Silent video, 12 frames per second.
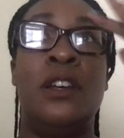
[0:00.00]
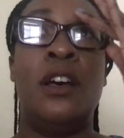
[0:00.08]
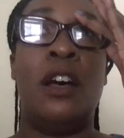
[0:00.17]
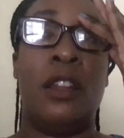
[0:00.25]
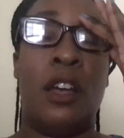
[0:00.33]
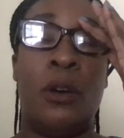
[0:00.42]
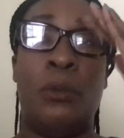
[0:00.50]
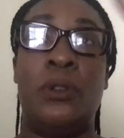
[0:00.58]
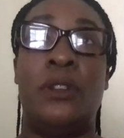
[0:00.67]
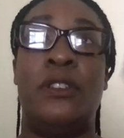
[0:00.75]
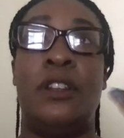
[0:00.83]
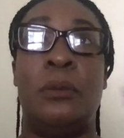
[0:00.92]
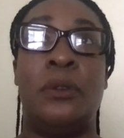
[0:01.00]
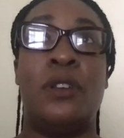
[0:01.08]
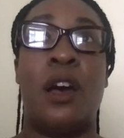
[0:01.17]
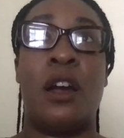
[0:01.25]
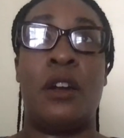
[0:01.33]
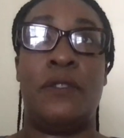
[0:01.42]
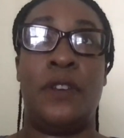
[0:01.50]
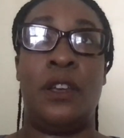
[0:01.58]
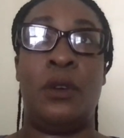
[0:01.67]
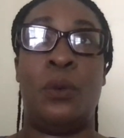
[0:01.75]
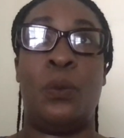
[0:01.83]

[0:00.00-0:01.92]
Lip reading: along with the cinematography